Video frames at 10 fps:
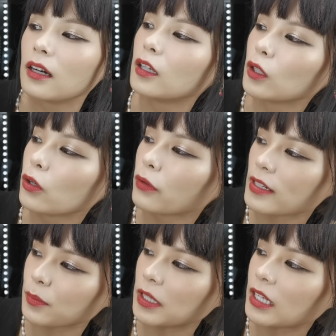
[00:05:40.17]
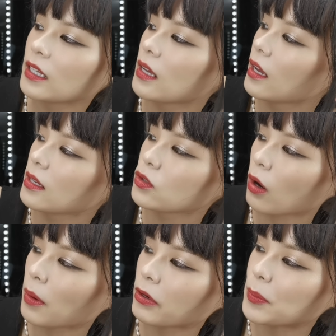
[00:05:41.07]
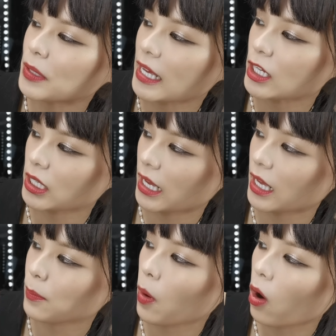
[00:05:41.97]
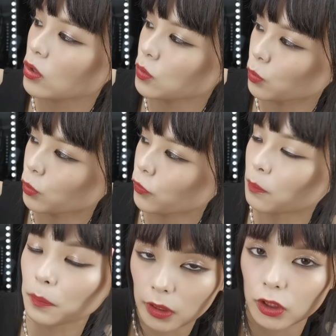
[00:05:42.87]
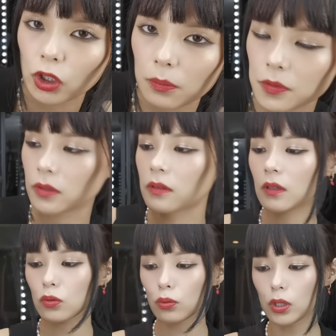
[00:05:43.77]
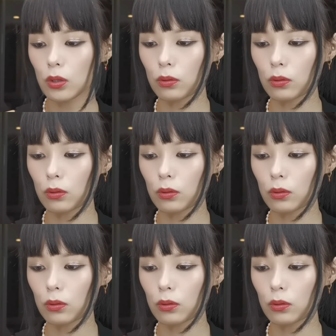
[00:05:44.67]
Glow Recipe Strawberry BHA Pore Smooth Blur Drops. So cute,